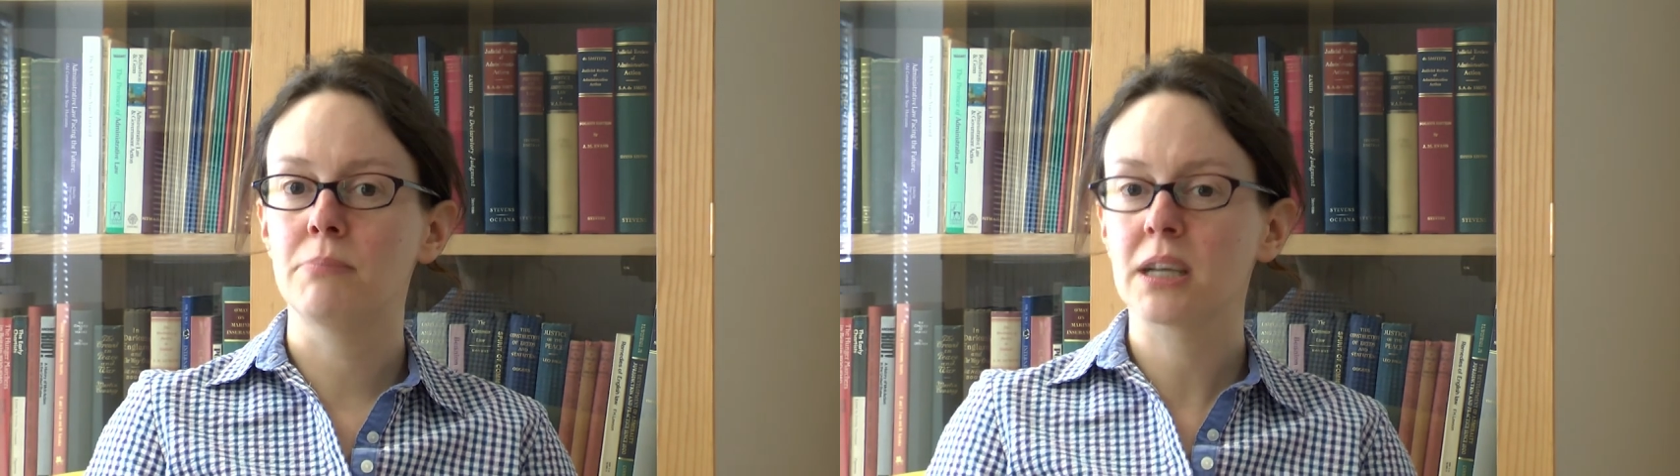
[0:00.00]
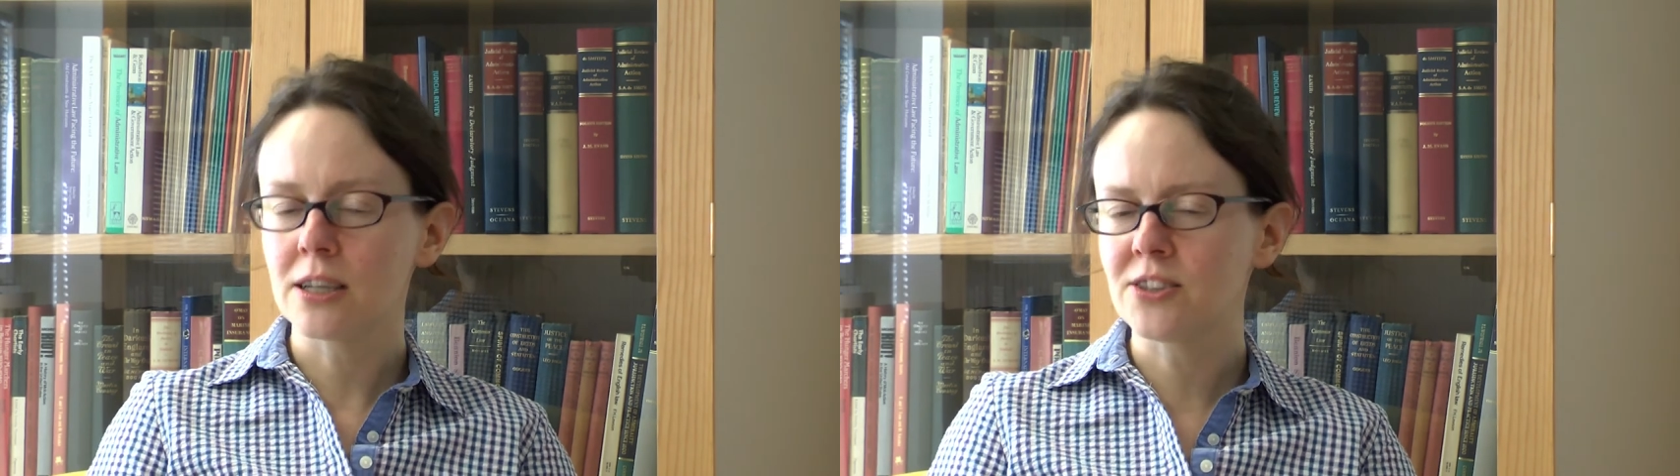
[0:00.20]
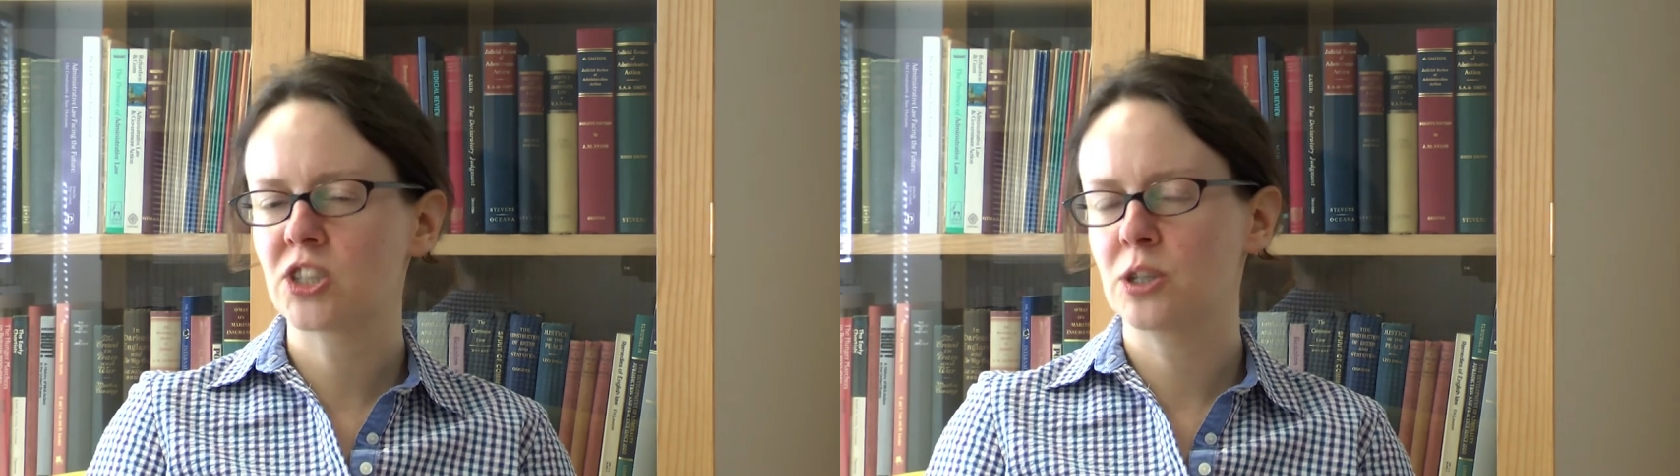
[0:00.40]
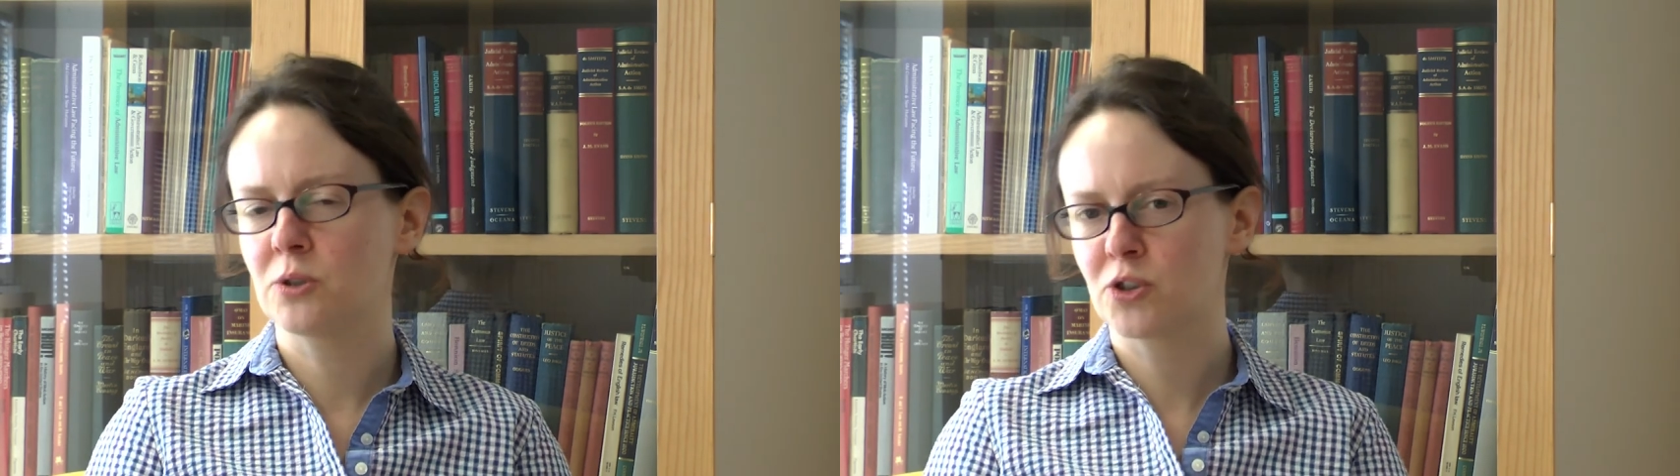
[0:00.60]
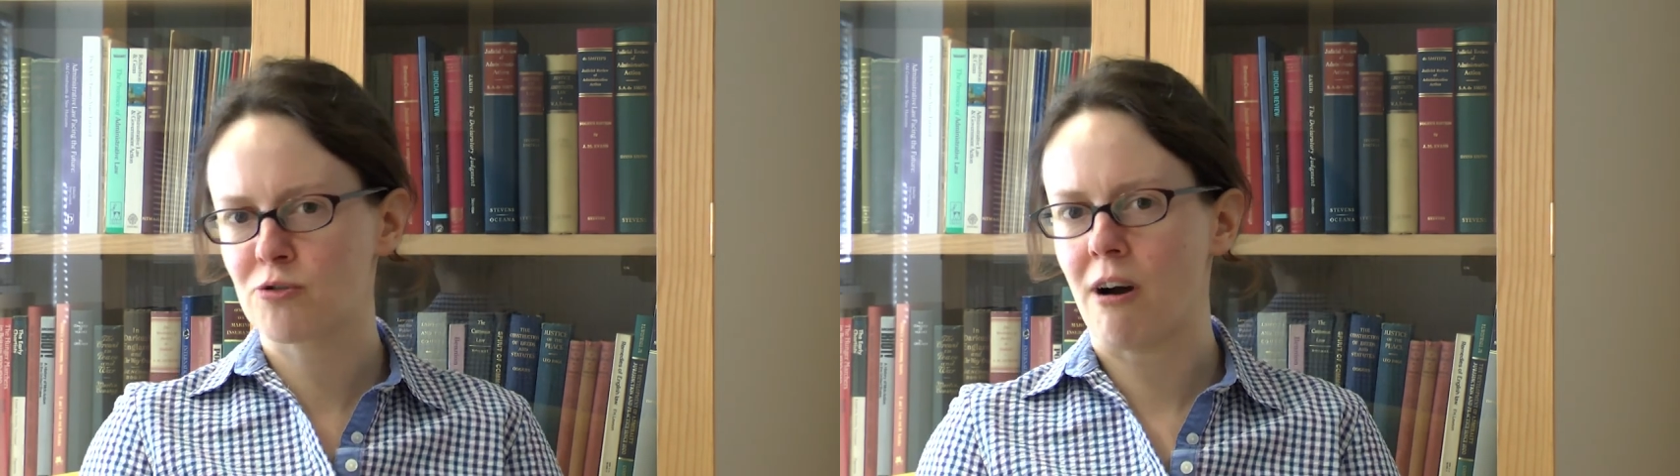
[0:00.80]
because she
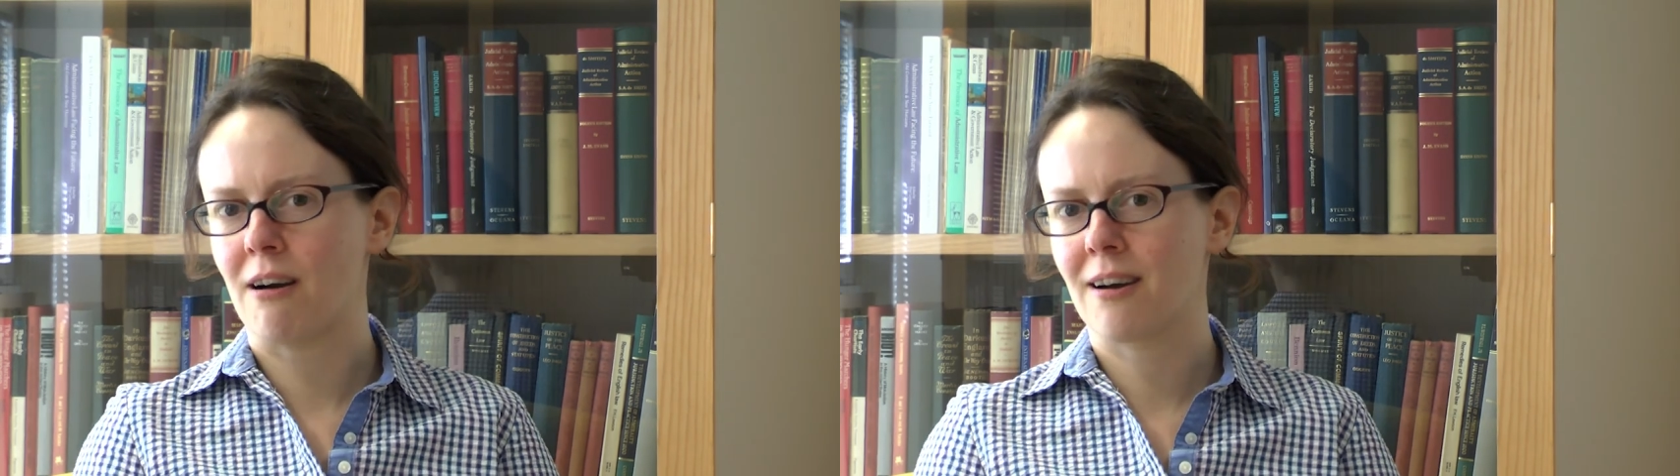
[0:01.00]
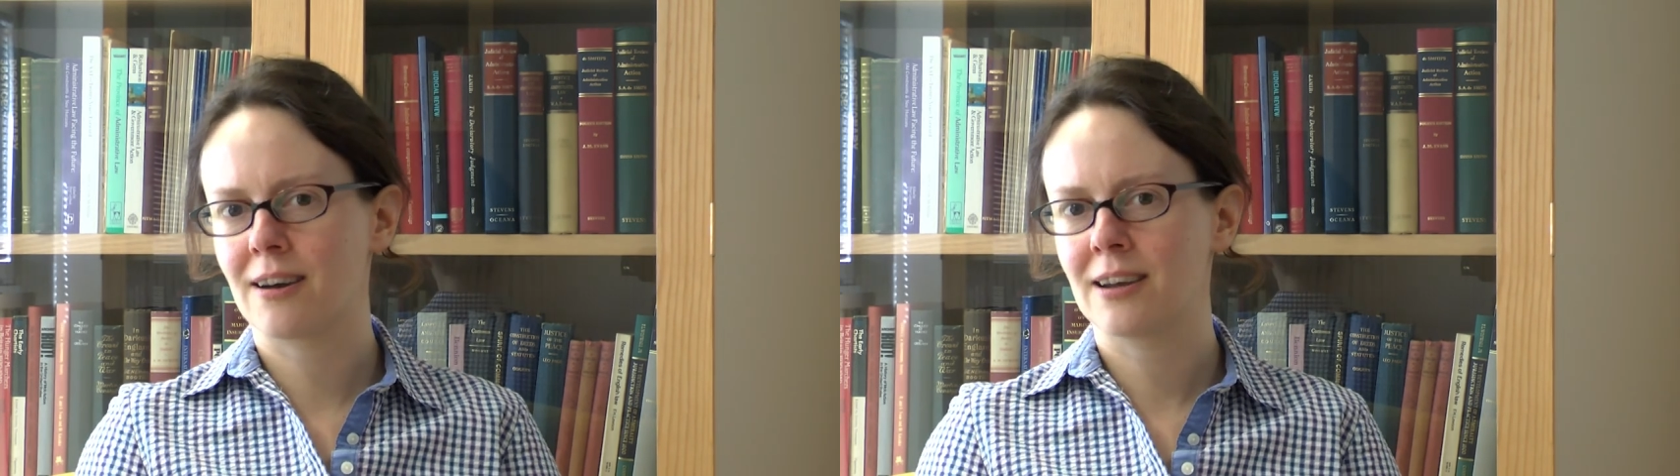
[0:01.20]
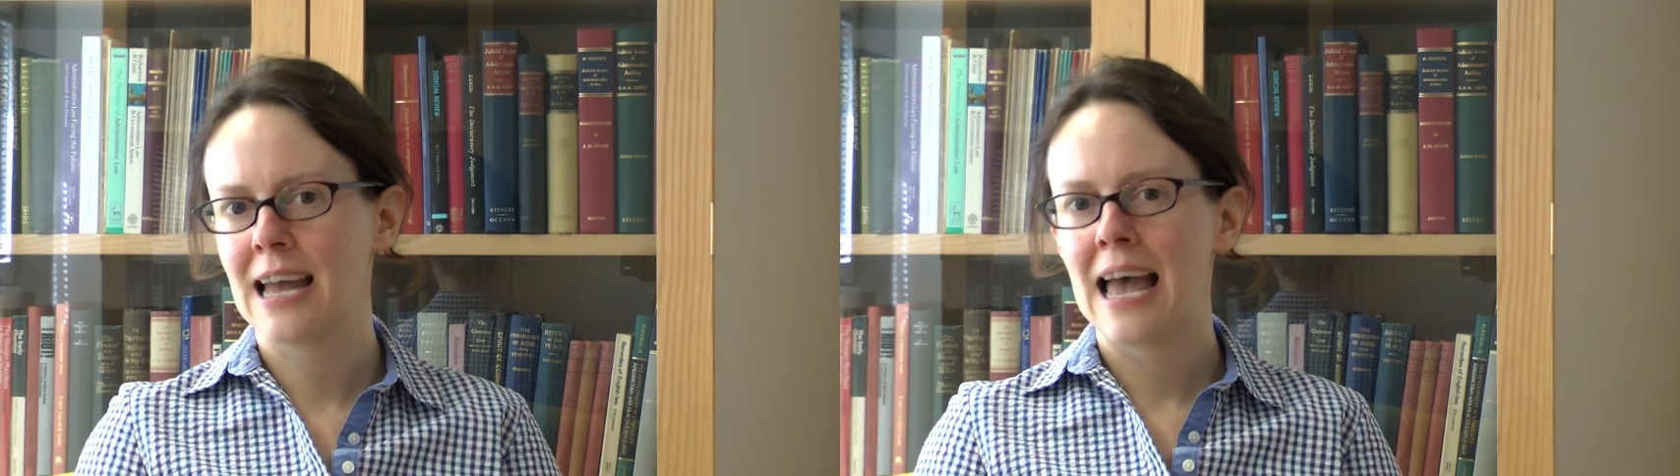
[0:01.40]
was drunk